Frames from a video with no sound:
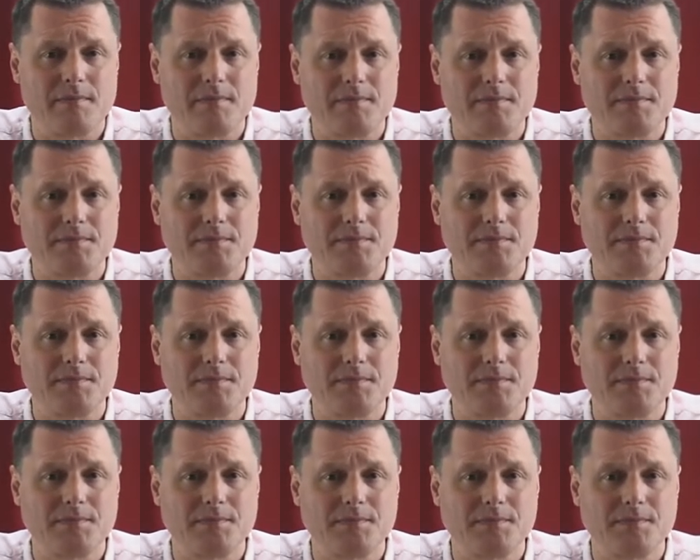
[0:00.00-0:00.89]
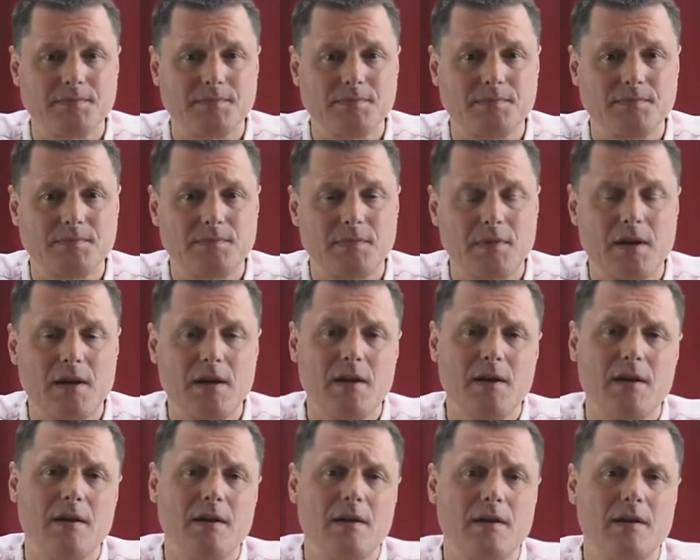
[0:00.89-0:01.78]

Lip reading: [no speech]